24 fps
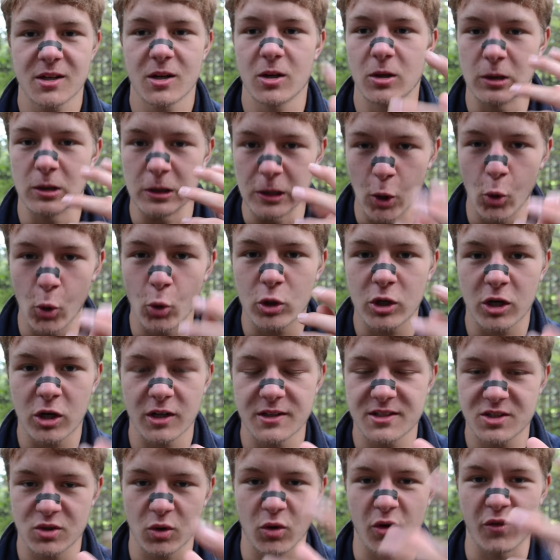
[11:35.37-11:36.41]
low cut
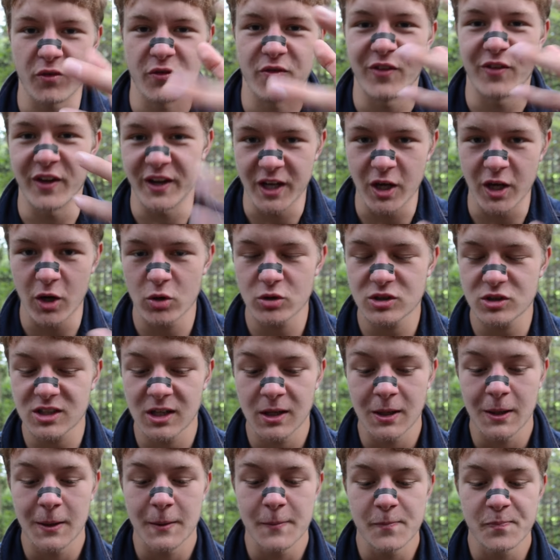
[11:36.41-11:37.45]
sort of
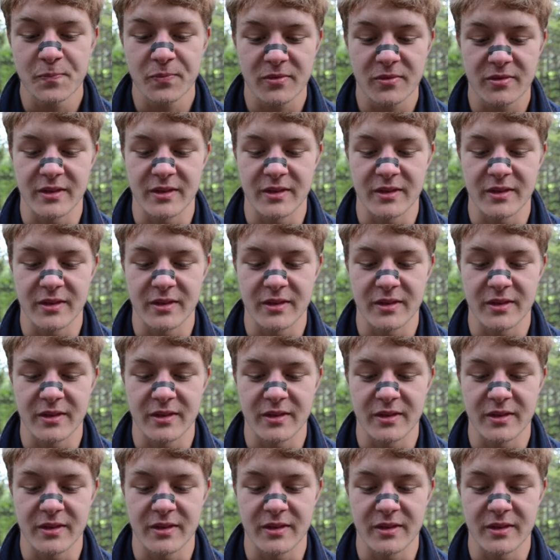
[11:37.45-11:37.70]
videos